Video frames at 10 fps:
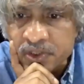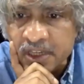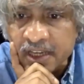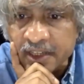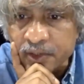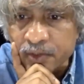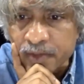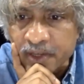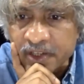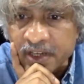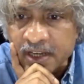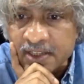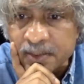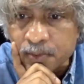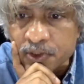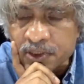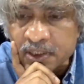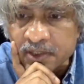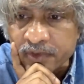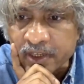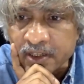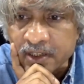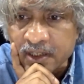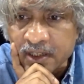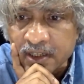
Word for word: related to materials deposition when